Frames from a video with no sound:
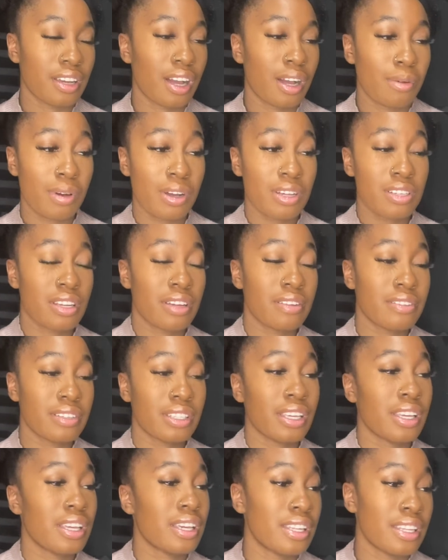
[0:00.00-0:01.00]
I watch
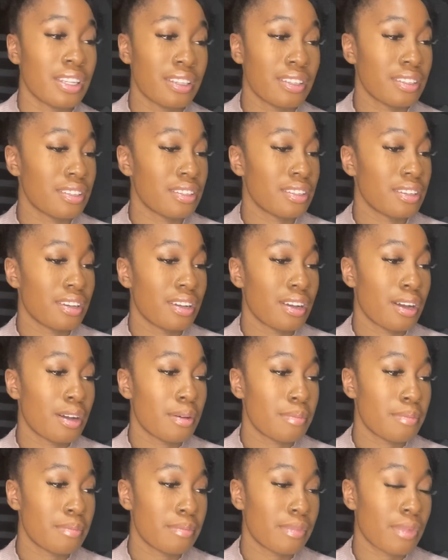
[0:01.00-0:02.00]
everything and
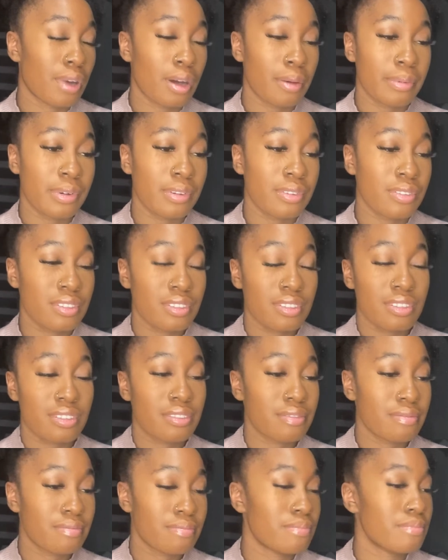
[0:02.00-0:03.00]
almost
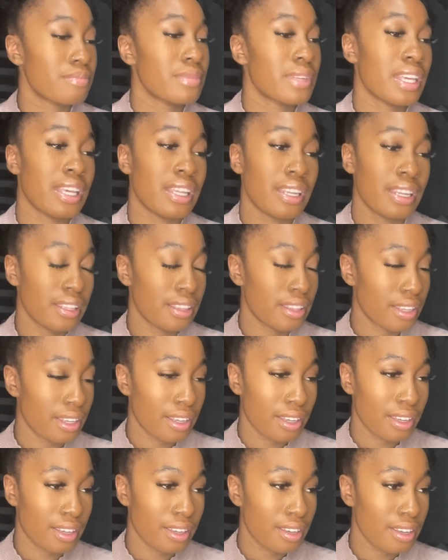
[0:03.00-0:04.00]

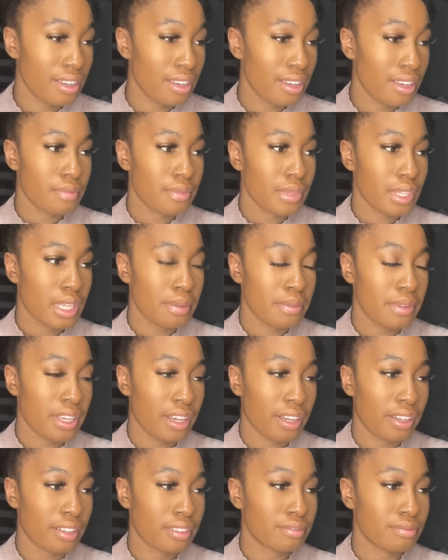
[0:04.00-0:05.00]
anything.
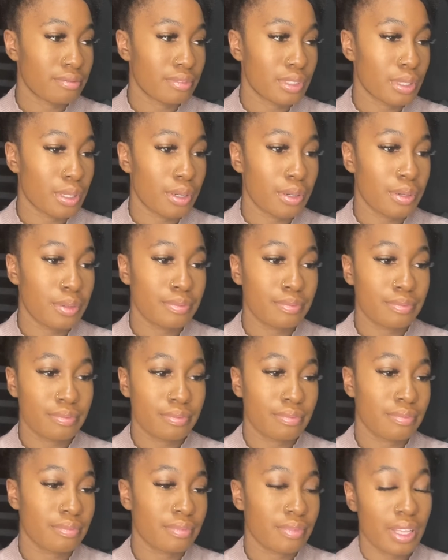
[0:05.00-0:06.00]
Yeah, so,
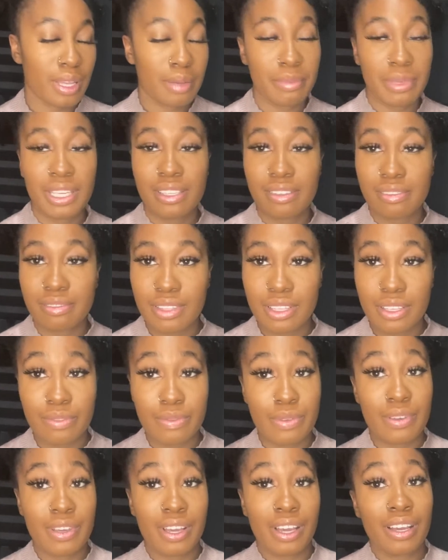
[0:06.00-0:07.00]
I mean, if
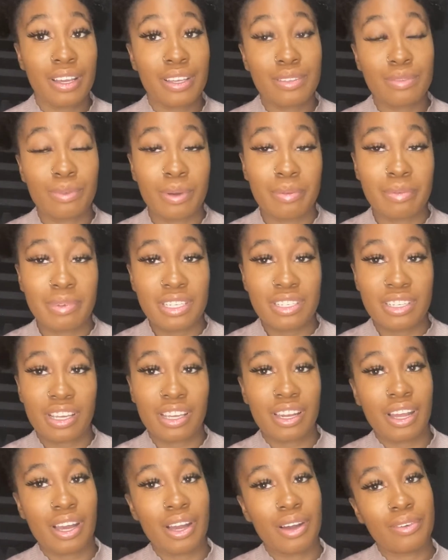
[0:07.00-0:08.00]
you guys want me to check
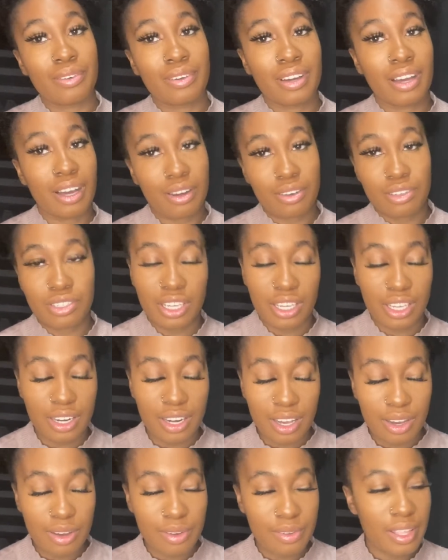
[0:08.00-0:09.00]
it out, I'll check it
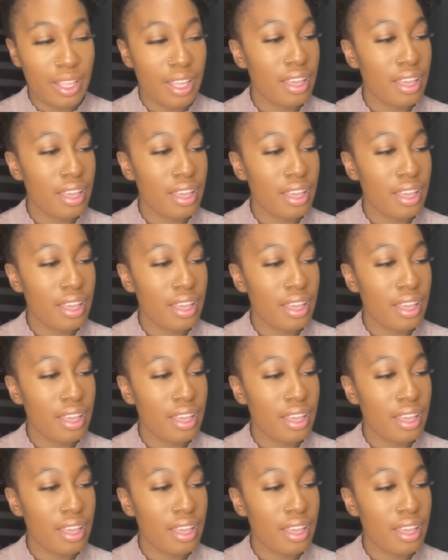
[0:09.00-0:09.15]
out.